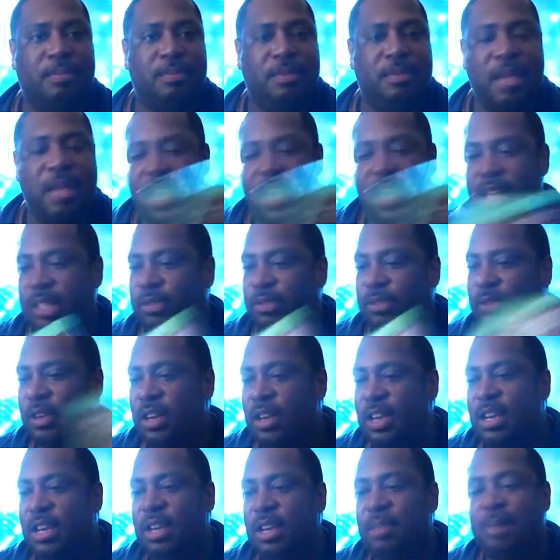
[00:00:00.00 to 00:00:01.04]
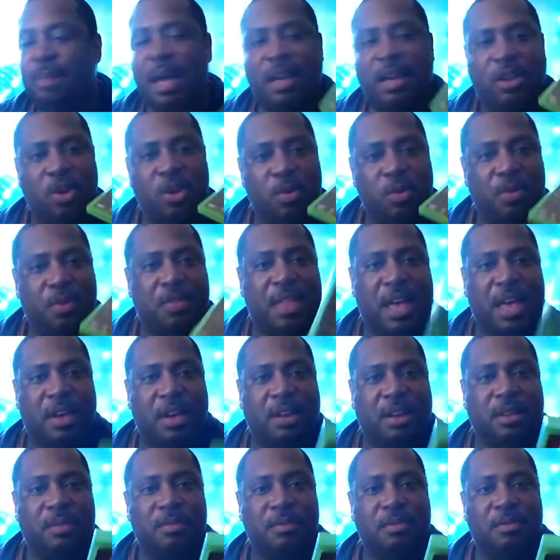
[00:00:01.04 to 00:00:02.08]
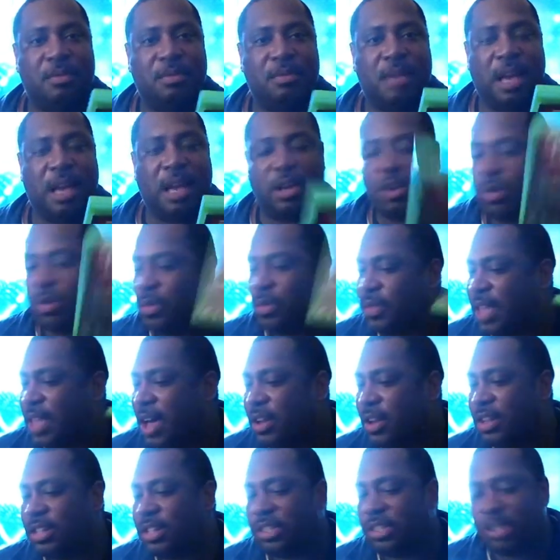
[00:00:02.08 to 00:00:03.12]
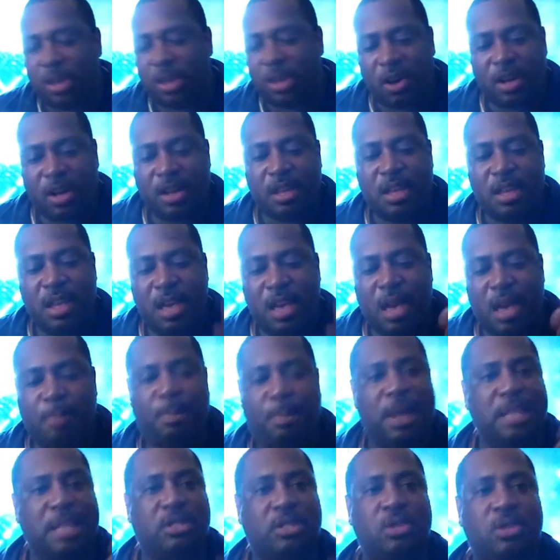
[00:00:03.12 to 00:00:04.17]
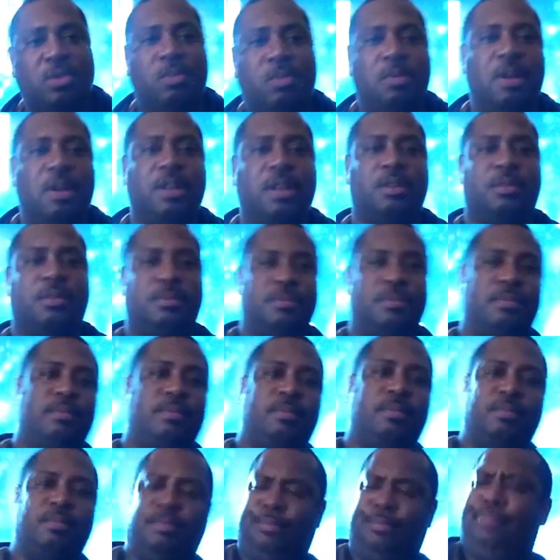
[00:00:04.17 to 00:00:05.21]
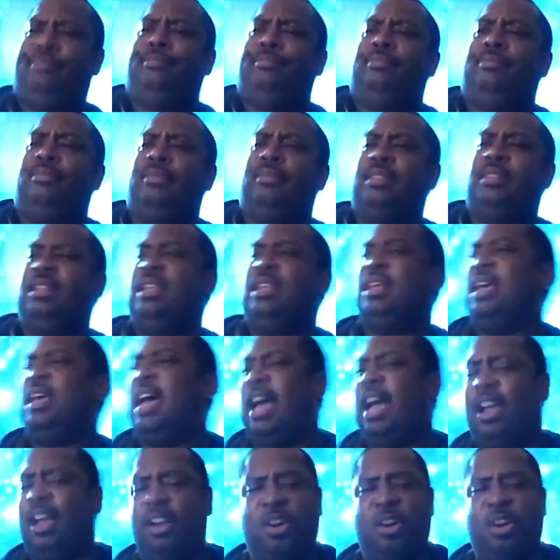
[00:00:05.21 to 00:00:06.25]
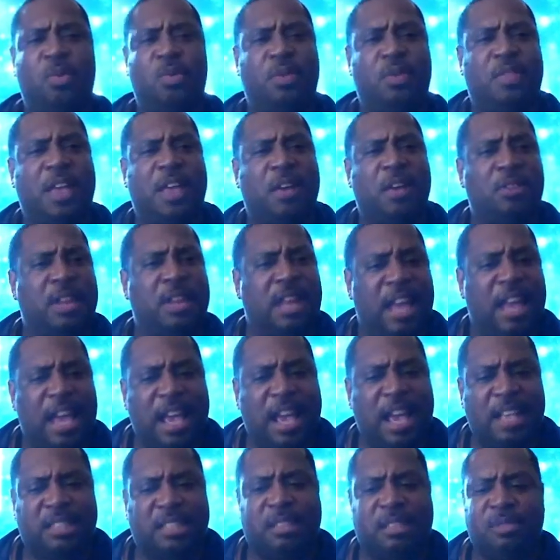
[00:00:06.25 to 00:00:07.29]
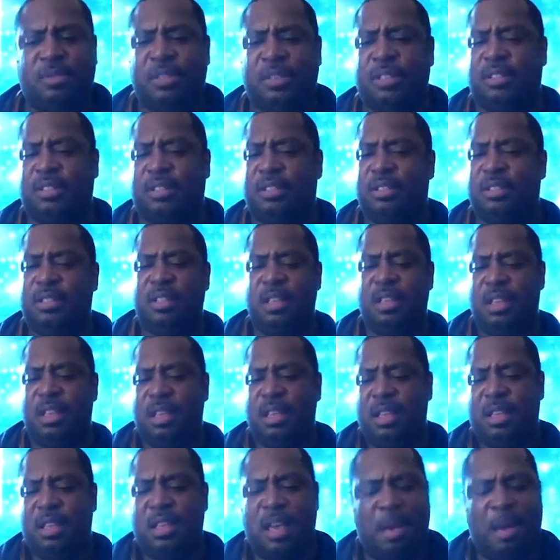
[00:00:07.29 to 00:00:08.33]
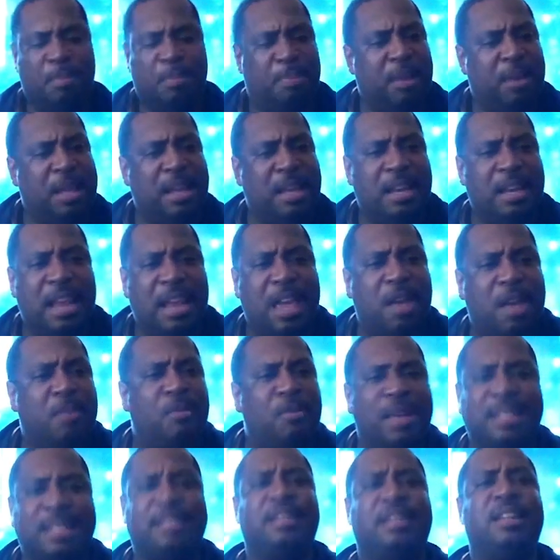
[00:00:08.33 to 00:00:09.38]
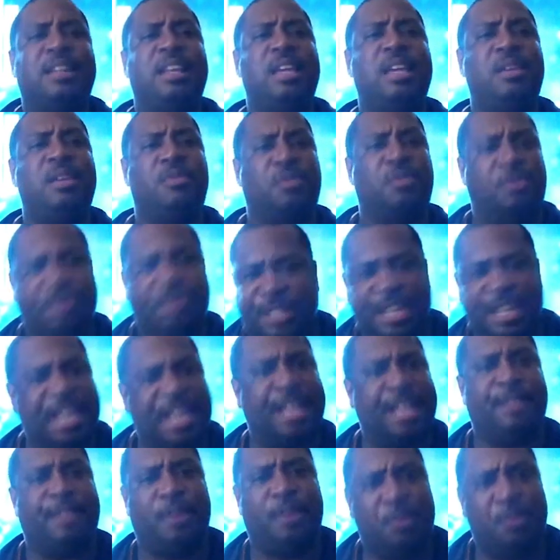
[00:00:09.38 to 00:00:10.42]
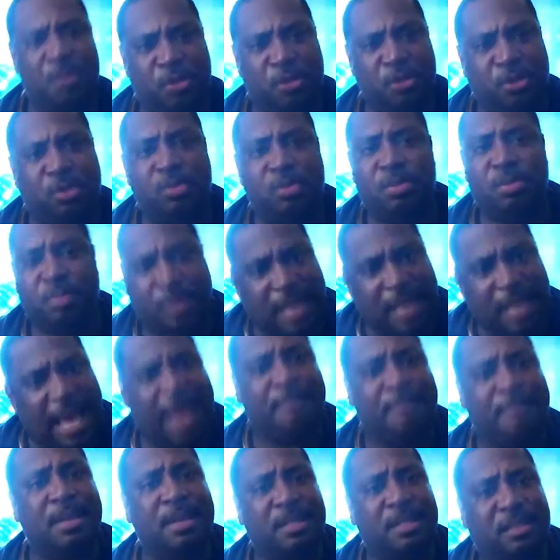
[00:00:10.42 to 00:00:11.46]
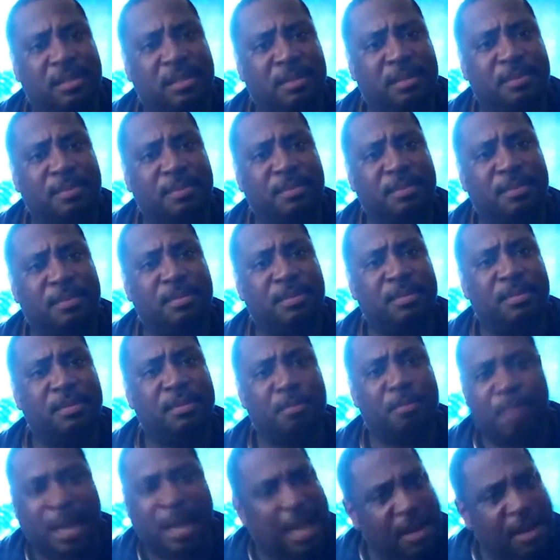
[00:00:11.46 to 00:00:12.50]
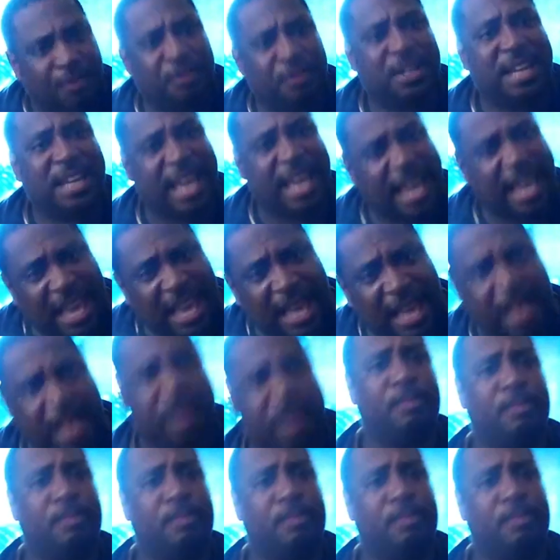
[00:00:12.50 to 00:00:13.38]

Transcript: Yeah, it's fun, but I can go without it. I can go without Uncharted. play Tomb Raider. I can go without The Last of Us. I play damn Resident Evil. Shit, I want to shoot some zombies. Play Left 4 Dead.